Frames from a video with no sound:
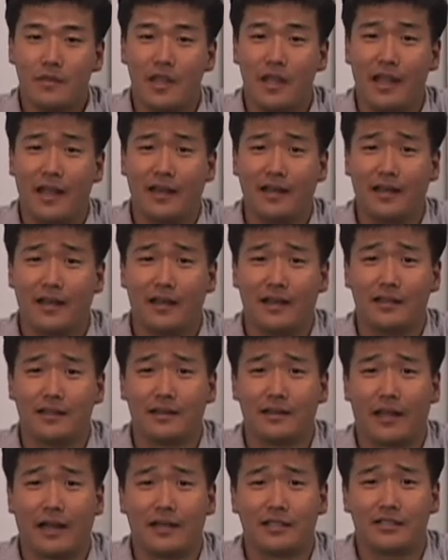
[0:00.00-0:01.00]
And
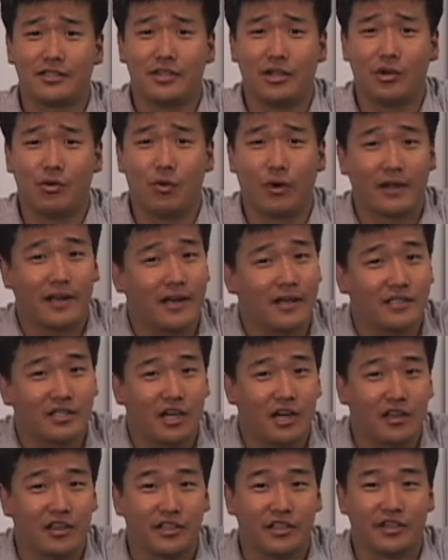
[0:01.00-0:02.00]
let us know what kind of
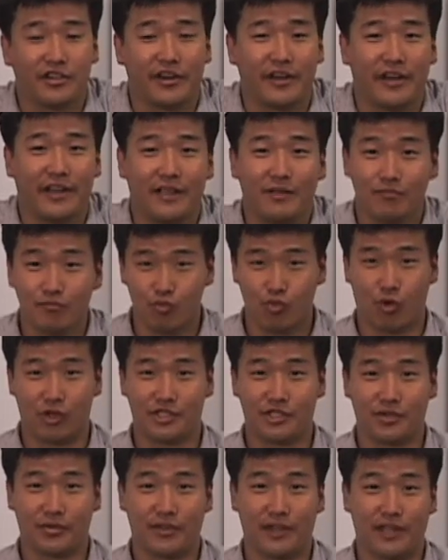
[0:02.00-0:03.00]
chocolate you're eating,
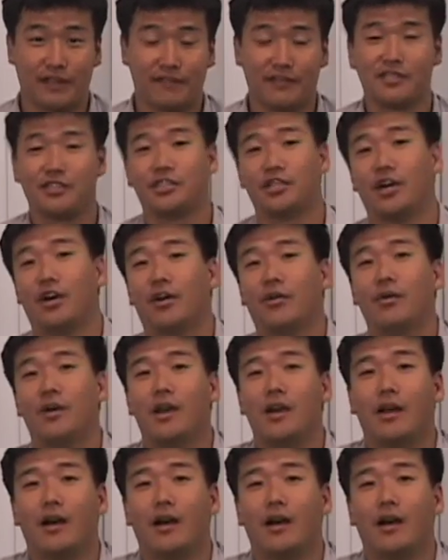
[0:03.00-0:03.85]
what you think of the show.